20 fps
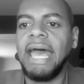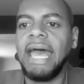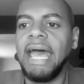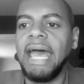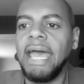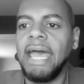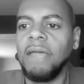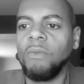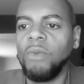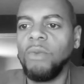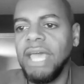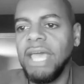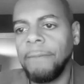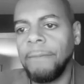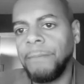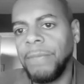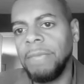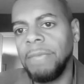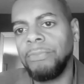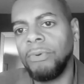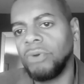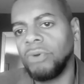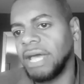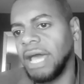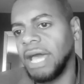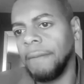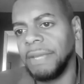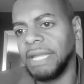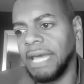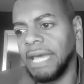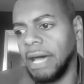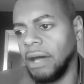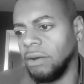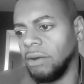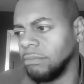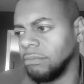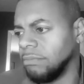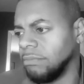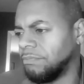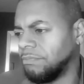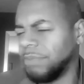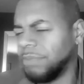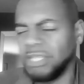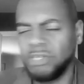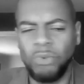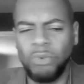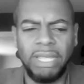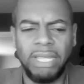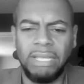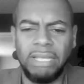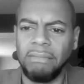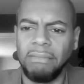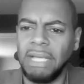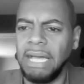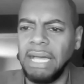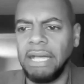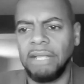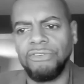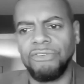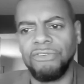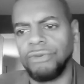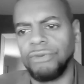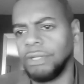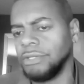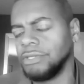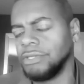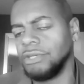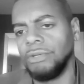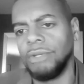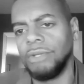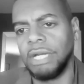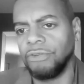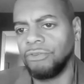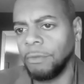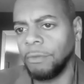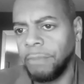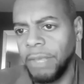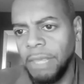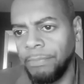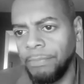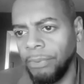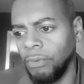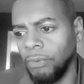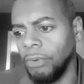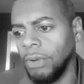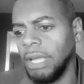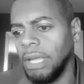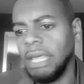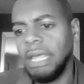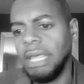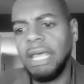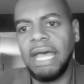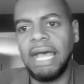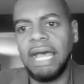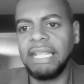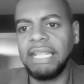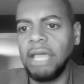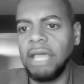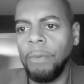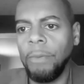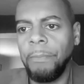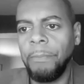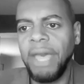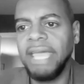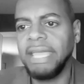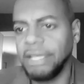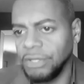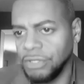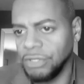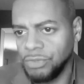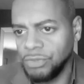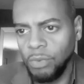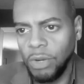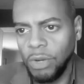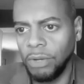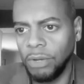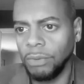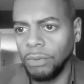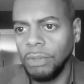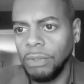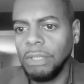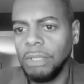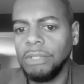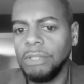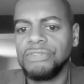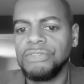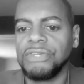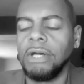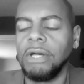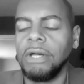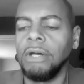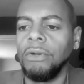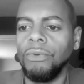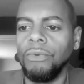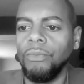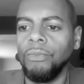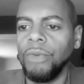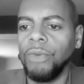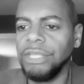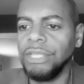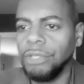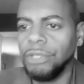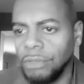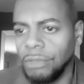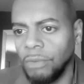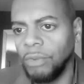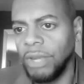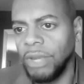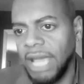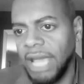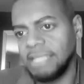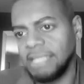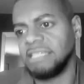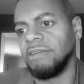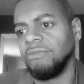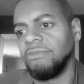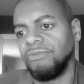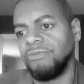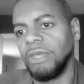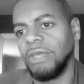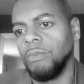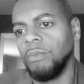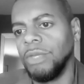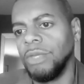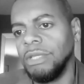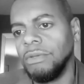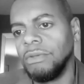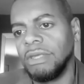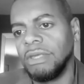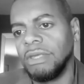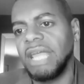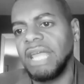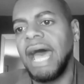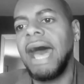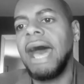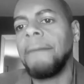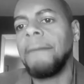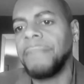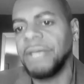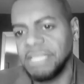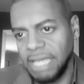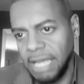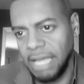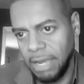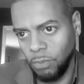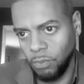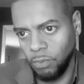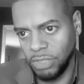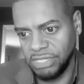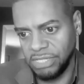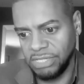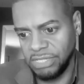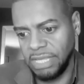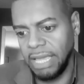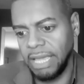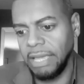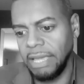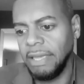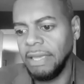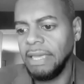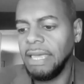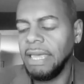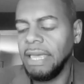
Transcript: And we had people coming out between 100 and 200 people, and they were paying as well. So we knew that we had something, and we knew that the appetite was there.